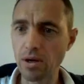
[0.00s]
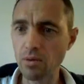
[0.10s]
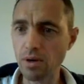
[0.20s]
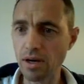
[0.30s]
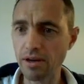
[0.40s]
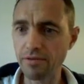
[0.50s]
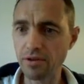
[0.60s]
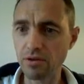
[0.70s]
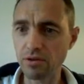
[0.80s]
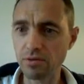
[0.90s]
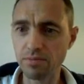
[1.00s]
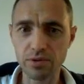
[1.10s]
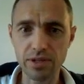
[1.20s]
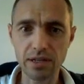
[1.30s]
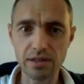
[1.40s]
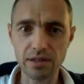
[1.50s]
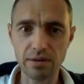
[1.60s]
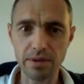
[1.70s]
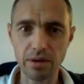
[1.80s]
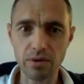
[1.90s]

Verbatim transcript: Oh, I've not put in something.